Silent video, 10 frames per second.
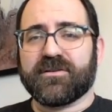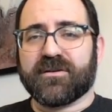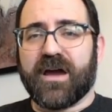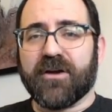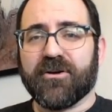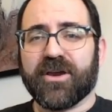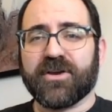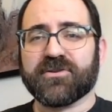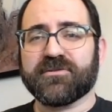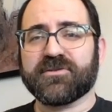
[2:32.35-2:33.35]

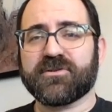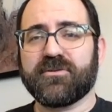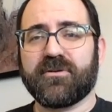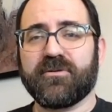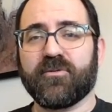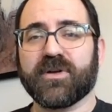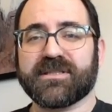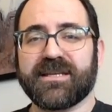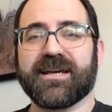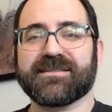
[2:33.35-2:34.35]
congregational school, what's
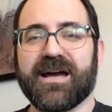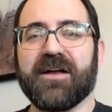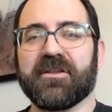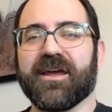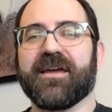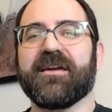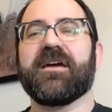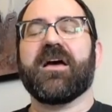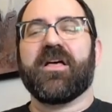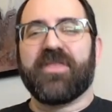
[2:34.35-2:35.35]
the next holiday?
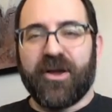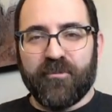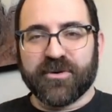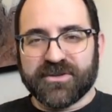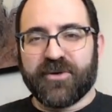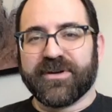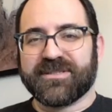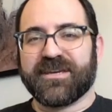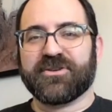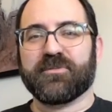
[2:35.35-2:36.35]
They almost always
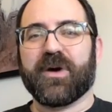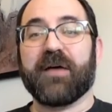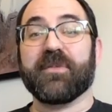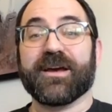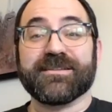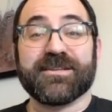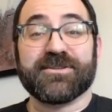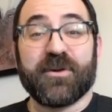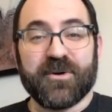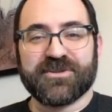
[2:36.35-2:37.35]
say Shabbat because it's
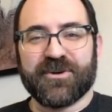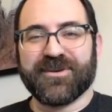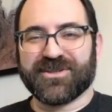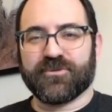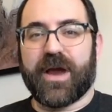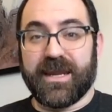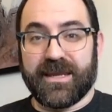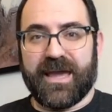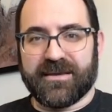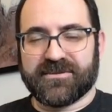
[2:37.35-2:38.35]
almost always the right
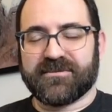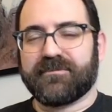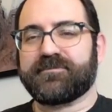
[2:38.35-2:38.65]
guess.